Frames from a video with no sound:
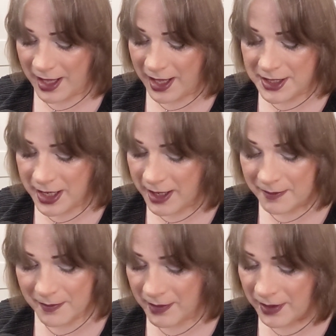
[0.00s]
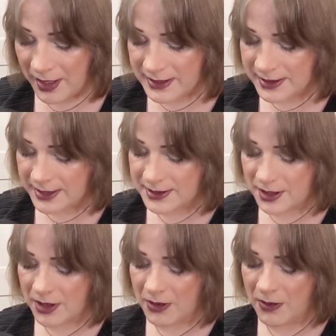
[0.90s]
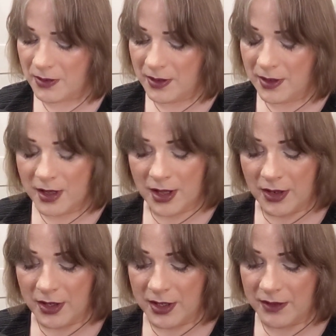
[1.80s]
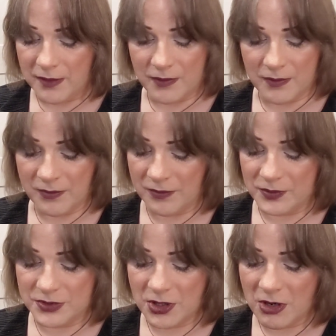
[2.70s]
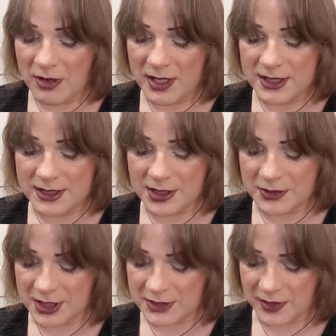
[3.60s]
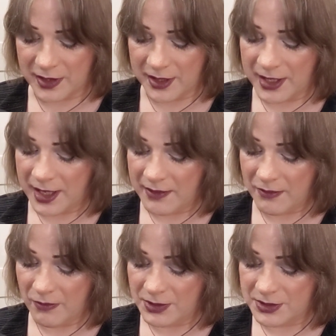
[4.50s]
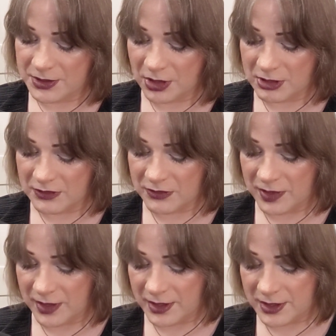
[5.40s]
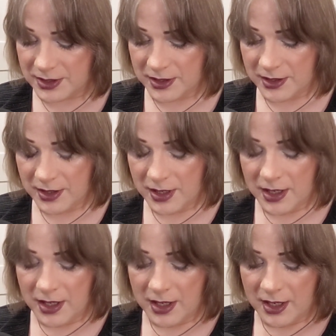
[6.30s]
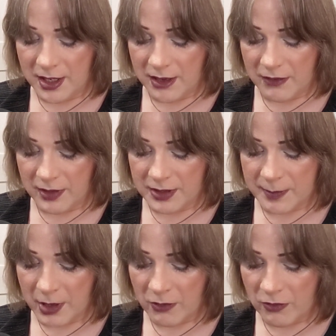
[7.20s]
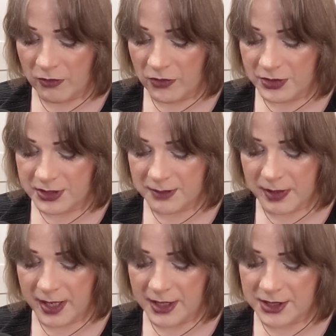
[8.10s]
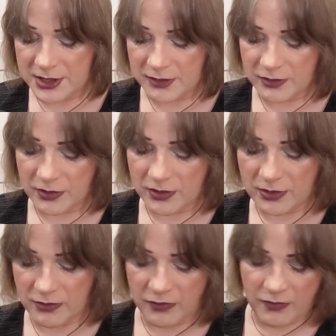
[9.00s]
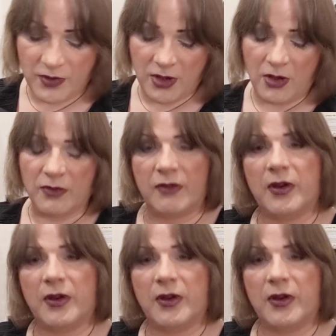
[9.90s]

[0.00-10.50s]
And yeah, and like I said, so the story is so satisfying, and then once the story's finished, I think there's about 40 pages of the